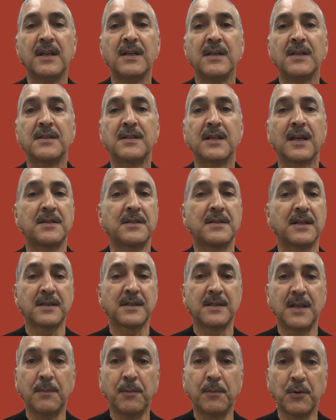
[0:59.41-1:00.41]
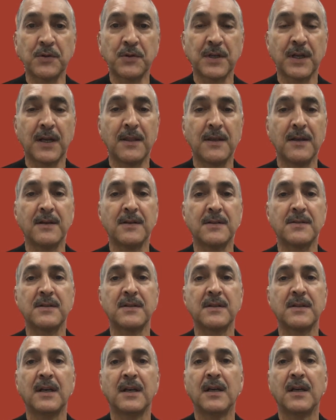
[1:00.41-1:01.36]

such the posadas,